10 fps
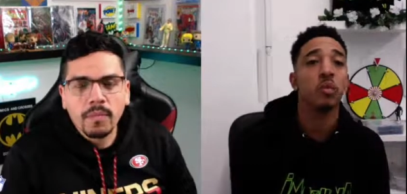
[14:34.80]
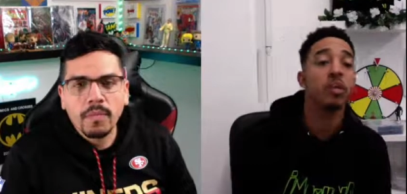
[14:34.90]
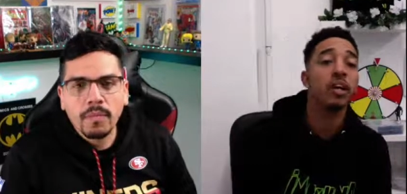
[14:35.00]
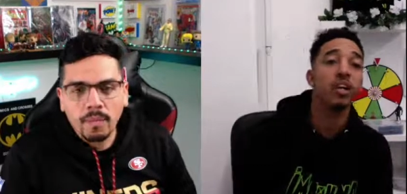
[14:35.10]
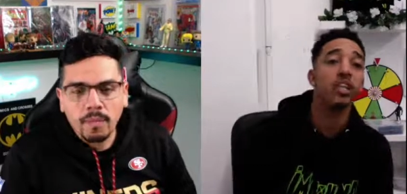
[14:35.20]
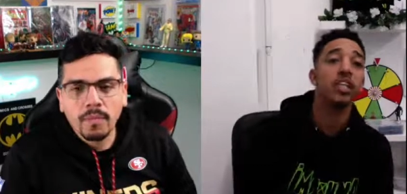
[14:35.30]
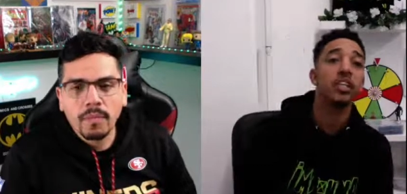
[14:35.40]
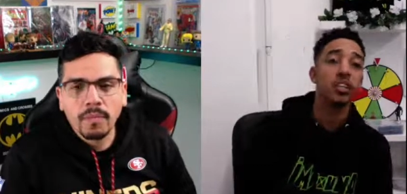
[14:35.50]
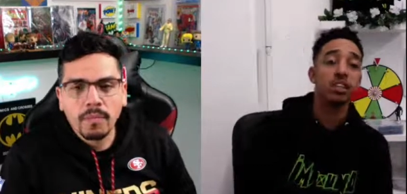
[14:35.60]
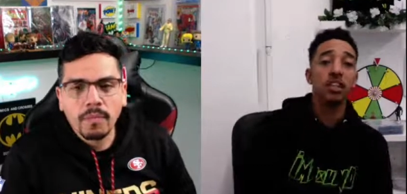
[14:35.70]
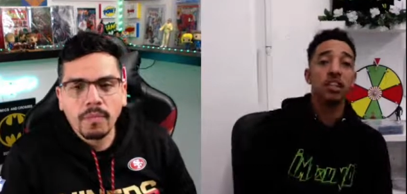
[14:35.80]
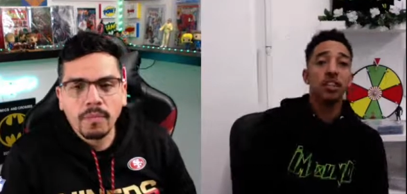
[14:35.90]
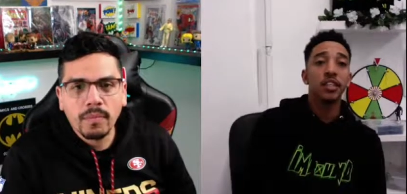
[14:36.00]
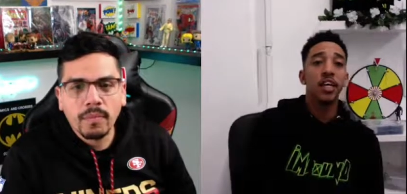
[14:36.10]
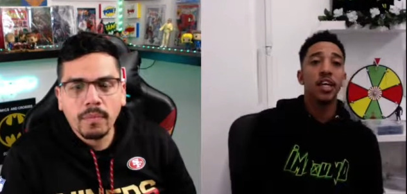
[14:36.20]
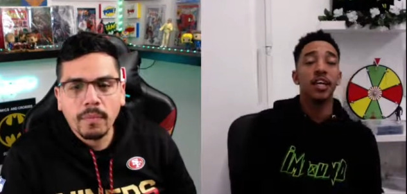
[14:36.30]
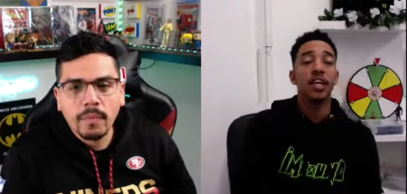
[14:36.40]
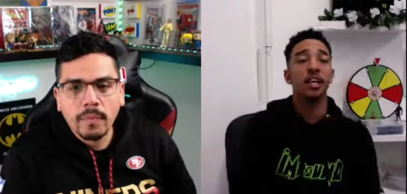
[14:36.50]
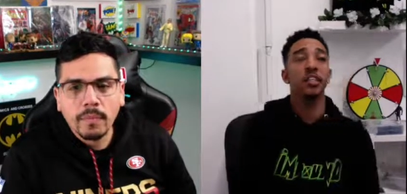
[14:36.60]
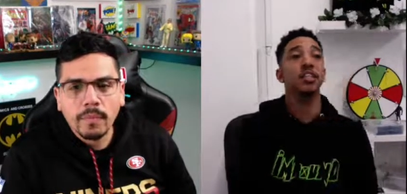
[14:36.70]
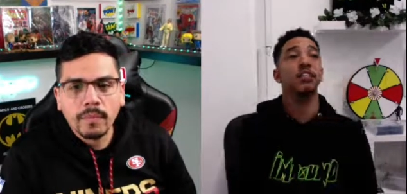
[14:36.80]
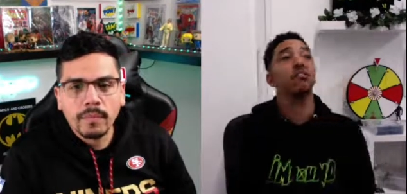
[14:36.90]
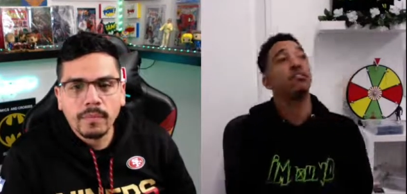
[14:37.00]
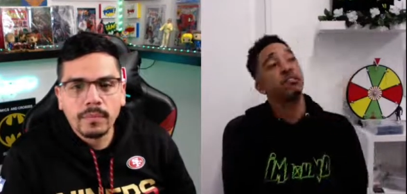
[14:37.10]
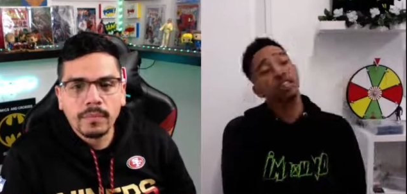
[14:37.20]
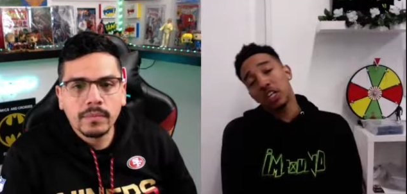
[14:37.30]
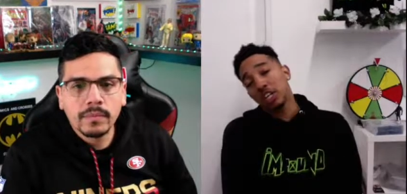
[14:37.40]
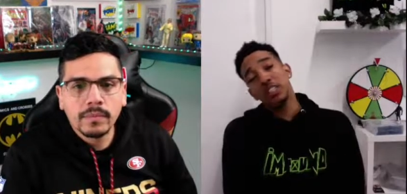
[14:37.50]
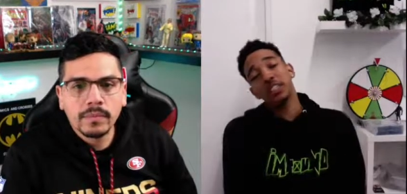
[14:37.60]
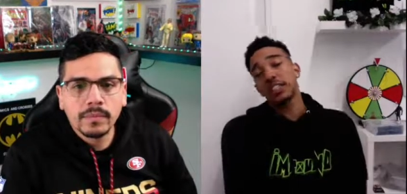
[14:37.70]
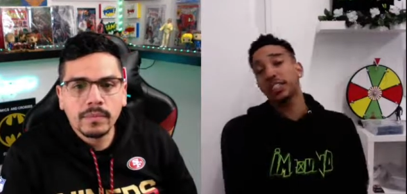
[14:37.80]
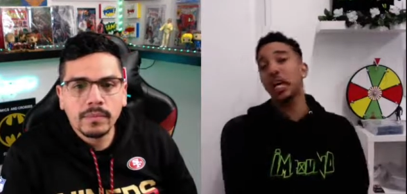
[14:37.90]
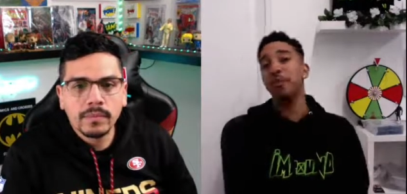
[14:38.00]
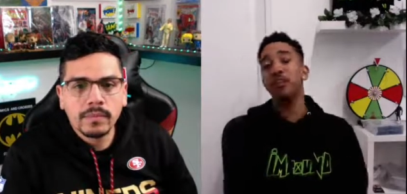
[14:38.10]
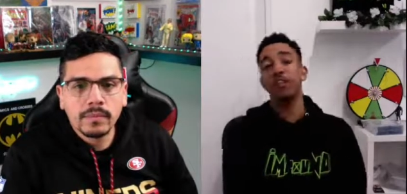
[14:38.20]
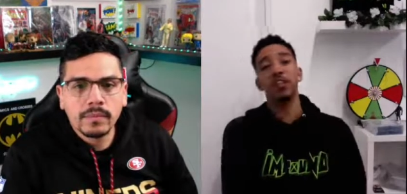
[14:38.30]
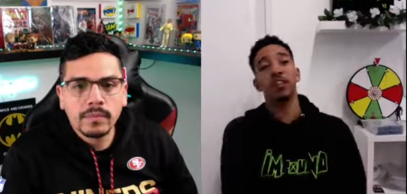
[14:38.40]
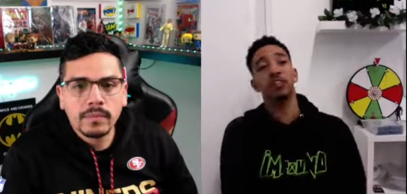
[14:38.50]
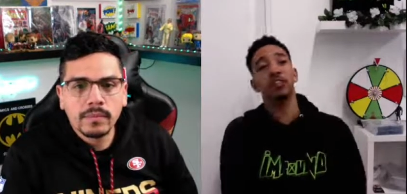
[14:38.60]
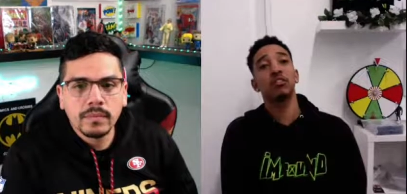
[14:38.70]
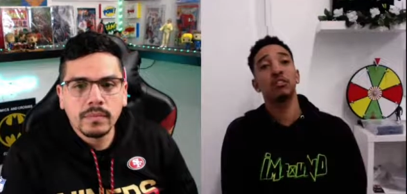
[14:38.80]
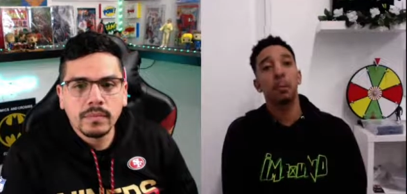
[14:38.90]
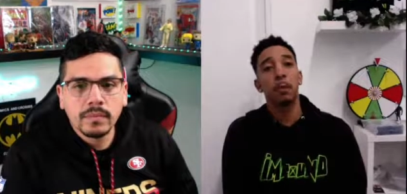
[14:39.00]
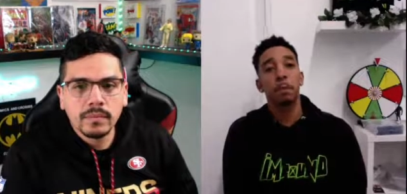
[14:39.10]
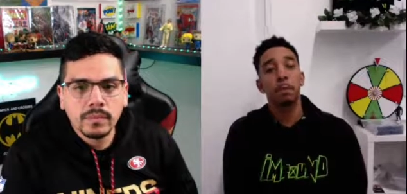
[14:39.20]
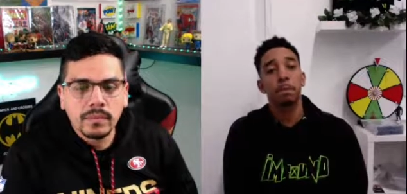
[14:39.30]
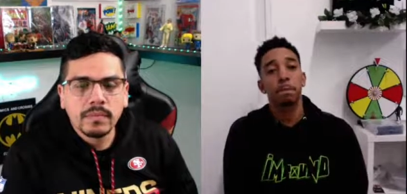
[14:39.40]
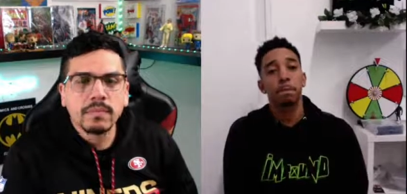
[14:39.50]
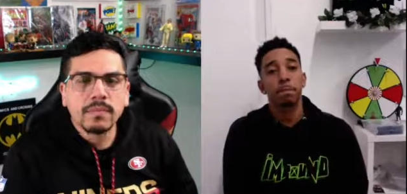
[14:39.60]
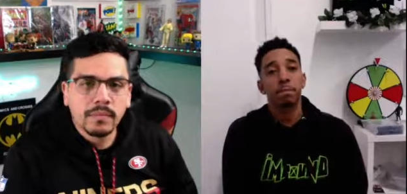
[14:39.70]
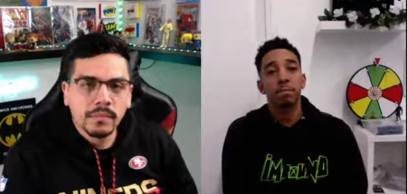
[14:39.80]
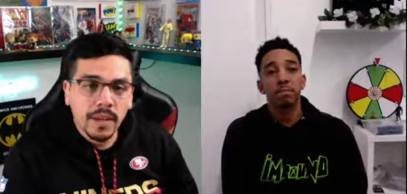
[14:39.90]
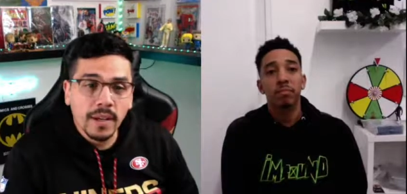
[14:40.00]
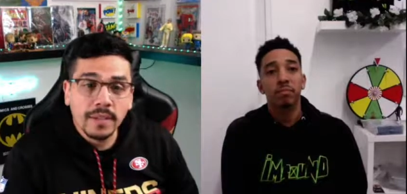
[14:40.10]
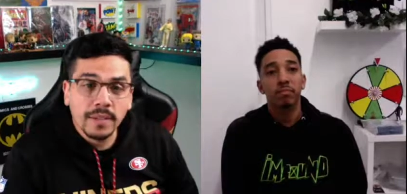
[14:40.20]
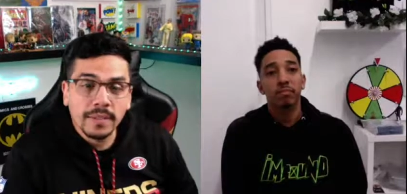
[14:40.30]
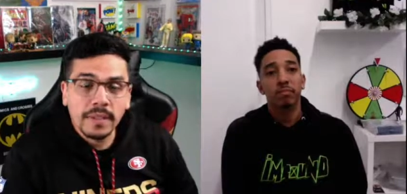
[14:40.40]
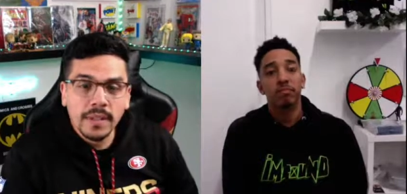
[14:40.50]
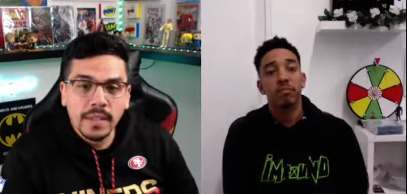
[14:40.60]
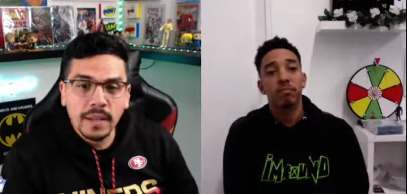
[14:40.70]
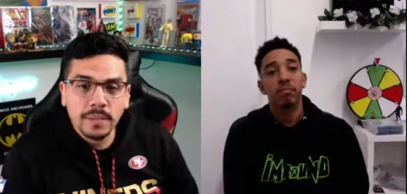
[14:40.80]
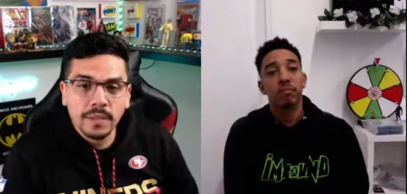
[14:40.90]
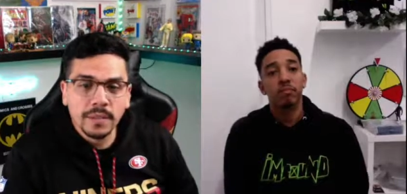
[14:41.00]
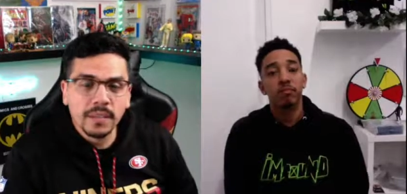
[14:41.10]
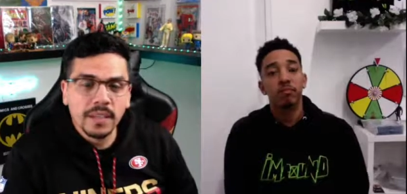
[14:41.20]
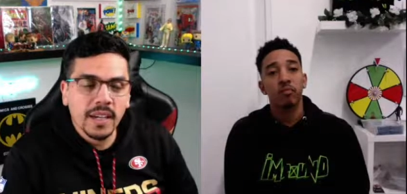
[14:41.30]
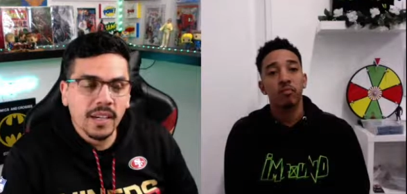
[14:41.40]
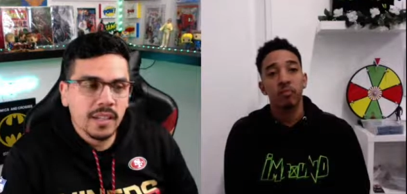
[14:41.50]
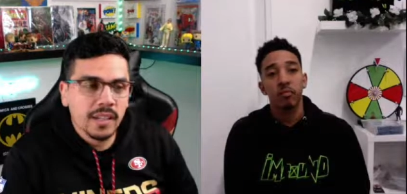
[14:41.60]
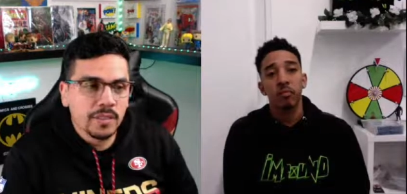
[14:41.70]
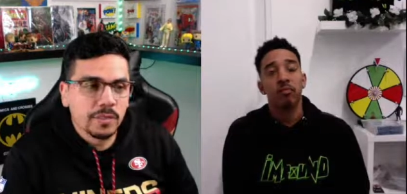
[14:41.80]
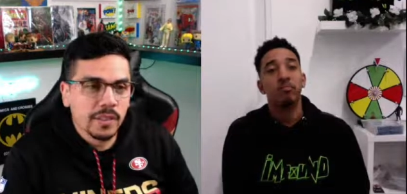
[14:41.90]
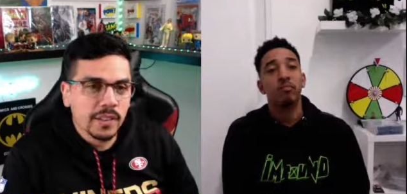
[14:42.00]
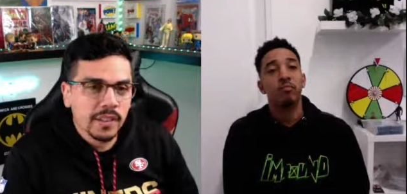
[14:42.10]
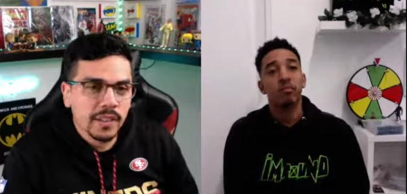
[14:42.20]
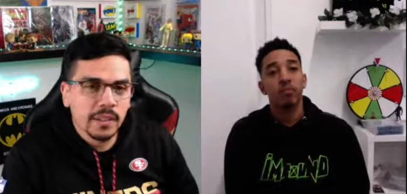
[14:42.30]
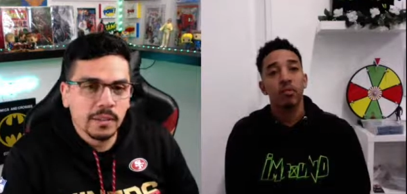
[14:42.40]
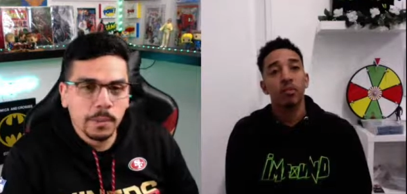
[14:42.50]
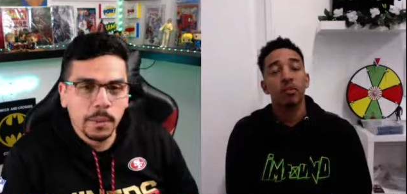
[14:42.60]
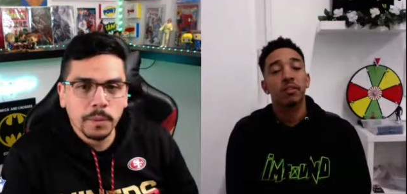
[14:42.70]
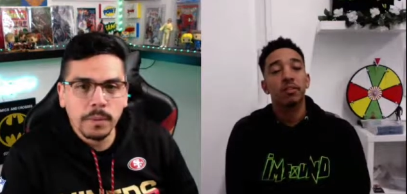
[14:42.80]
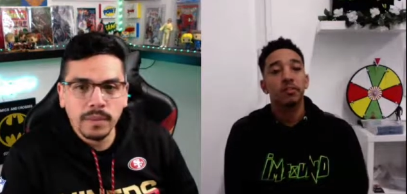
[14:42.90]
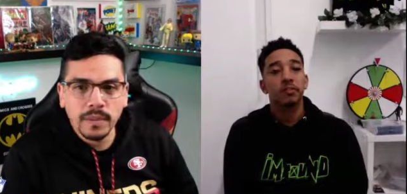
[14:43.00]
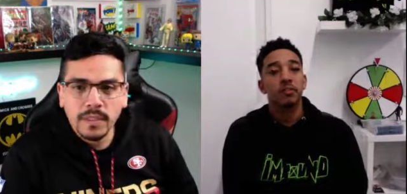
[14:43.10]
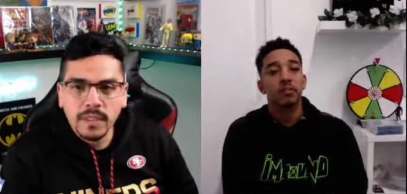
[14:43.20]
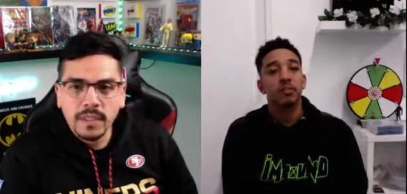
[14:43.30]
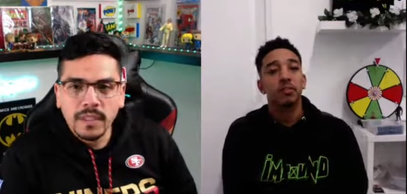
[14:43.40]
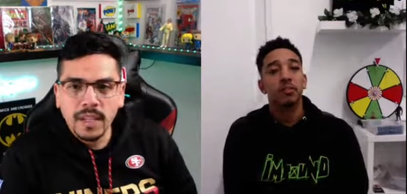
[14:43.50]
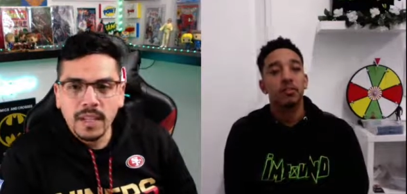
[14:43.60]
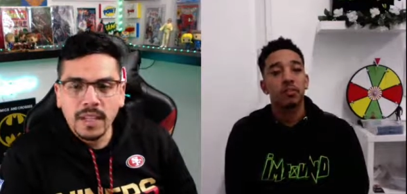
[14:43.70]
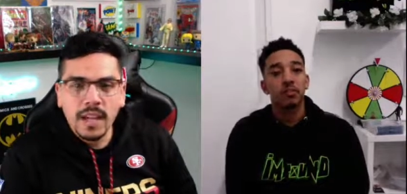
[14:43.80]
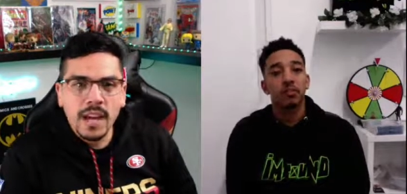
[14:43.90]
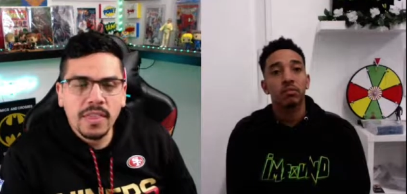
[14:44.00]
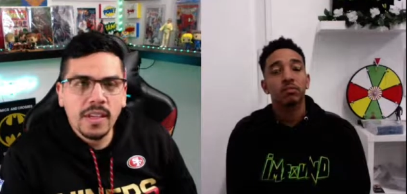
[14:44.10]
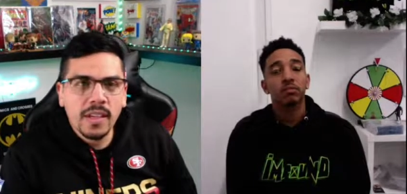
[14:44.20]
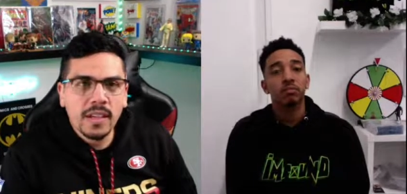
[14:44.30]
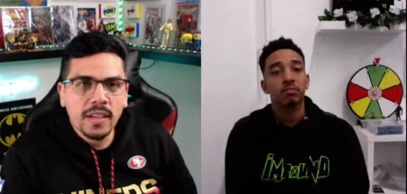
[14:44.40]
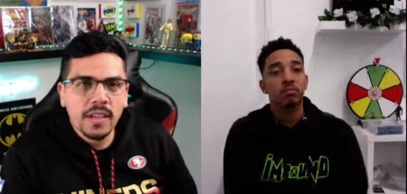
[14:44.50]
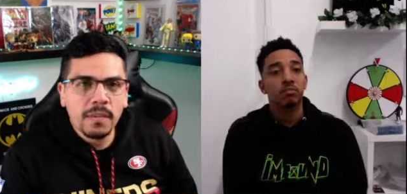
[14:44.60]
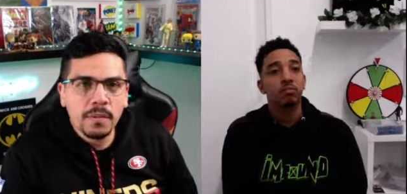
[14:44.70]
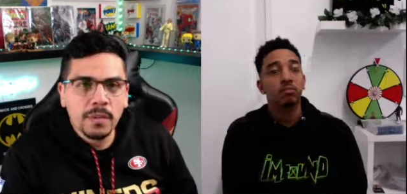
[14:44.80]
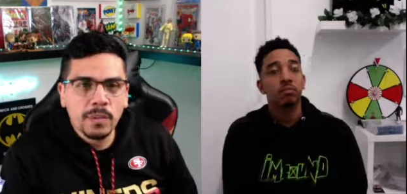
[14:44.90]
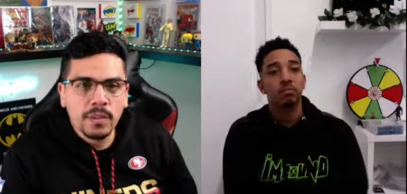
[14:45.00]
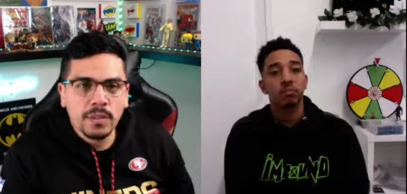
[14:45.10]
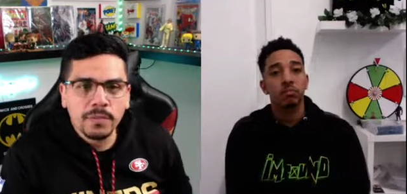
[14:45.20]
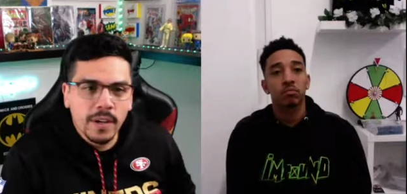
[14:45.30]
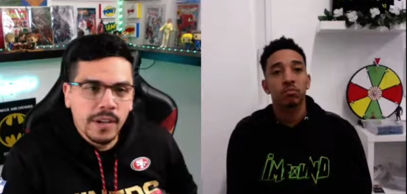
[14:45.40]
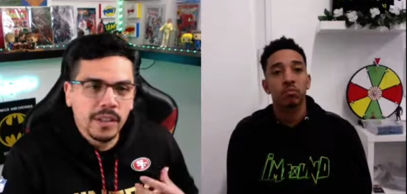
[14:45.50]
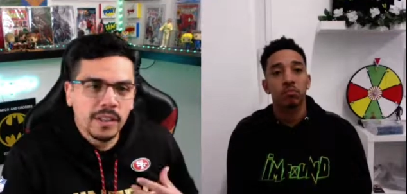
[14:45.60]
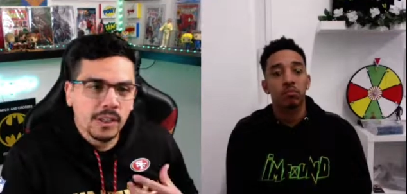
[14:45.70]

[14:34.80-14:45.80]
Speaker 1: one way or another, and uh, it's all just the same universe.
Speaker 2: Yeah, absolutely. Yeah, and that's fun. That gives people kind of. I think if you were to find